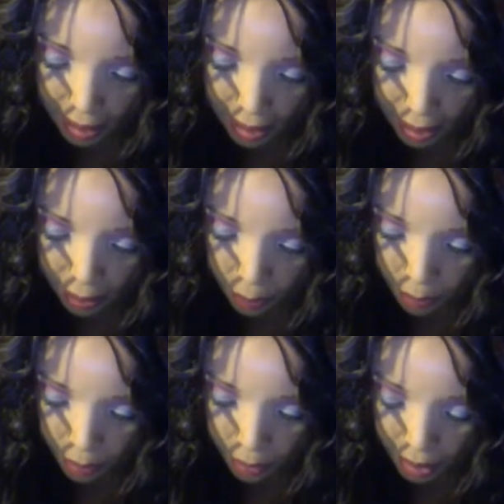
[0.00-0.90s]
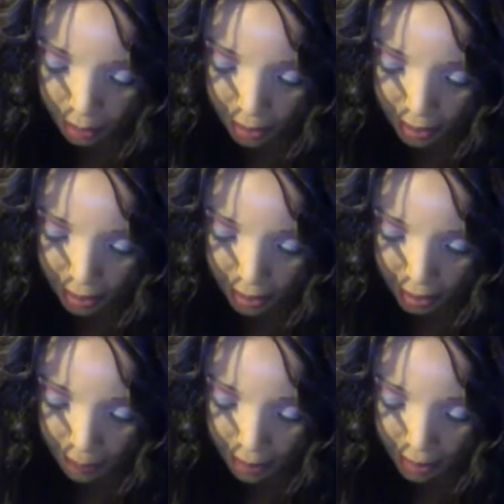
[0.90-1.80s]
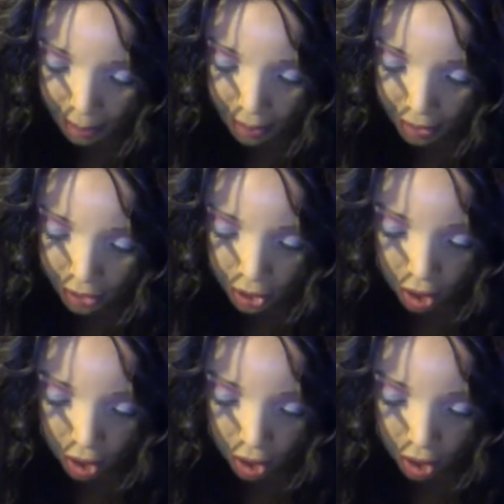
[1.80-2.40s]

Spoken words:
He ordered them to set up an image in